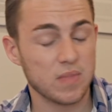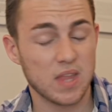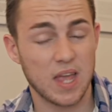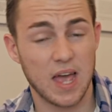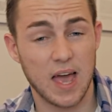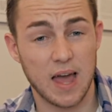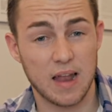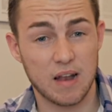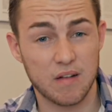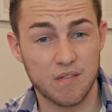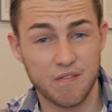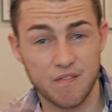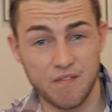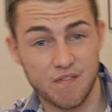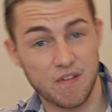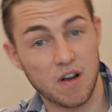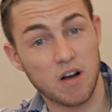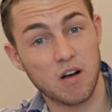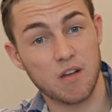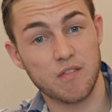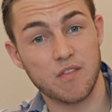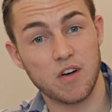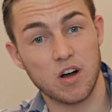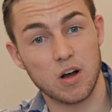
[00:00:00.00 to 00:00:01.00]
at a
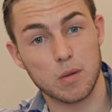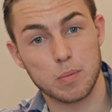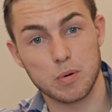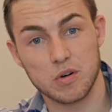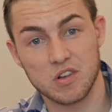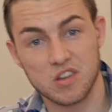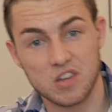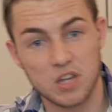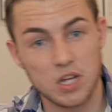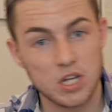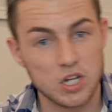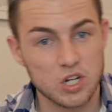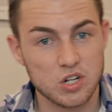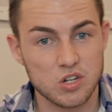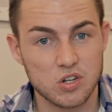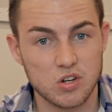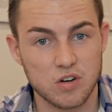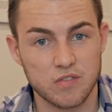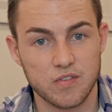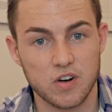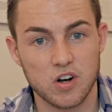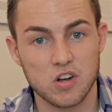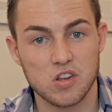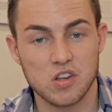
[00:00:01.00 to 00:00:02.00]
very, very prestigious
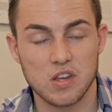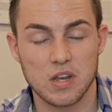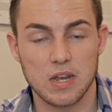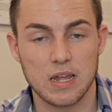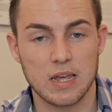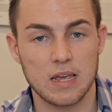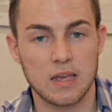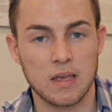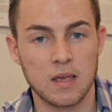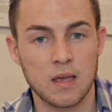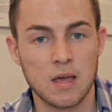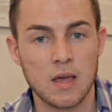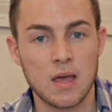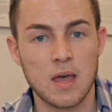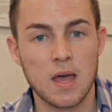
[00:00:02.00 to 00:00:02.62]
university,